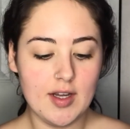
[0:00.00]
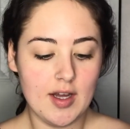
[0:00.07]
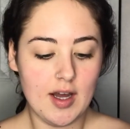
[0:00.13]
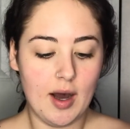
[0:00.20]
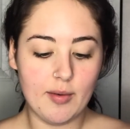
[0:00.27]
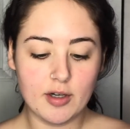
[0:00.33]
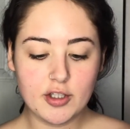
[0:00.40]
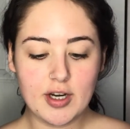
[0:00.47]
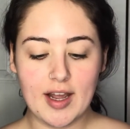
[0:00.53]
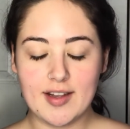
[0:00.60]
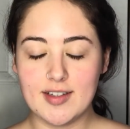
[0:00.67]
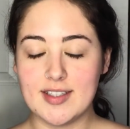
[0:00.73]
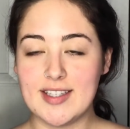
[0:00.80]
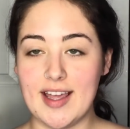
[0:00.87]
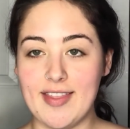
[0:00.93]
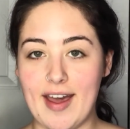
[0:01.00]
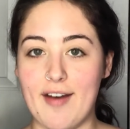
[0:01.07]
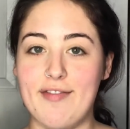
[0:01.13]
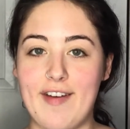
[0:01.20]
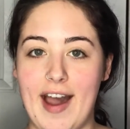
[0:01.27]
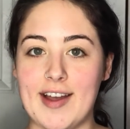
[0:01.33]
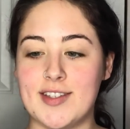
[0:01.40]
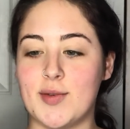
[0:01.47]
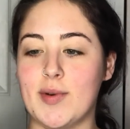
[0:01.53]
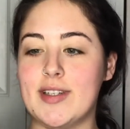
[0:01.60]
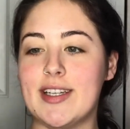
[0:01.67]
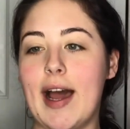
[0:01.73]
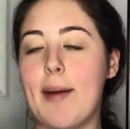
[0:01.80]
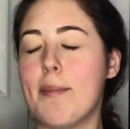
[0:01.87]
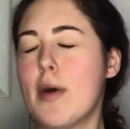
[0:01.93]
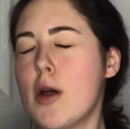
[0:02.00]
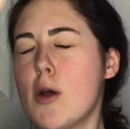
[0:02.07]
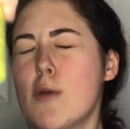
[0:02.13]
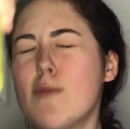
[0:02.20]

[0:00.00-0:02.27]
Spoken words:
I want to try to say that fast one time.